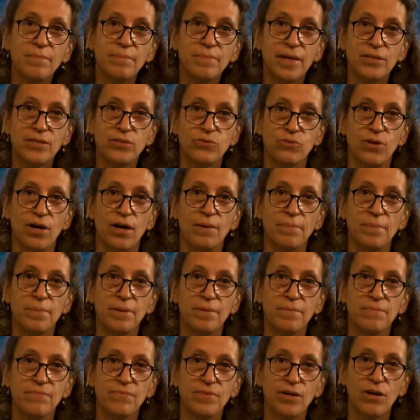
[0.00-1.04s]
by drop,
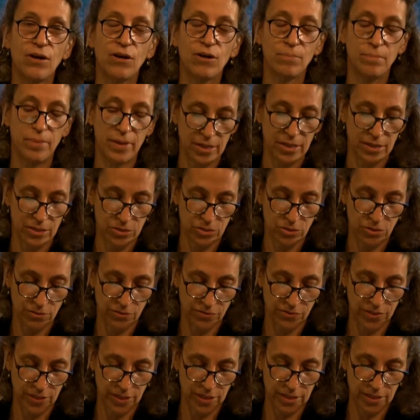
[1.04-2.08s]
our buckets are
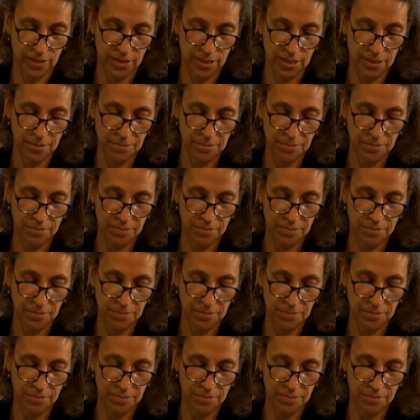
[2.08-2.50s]
filled.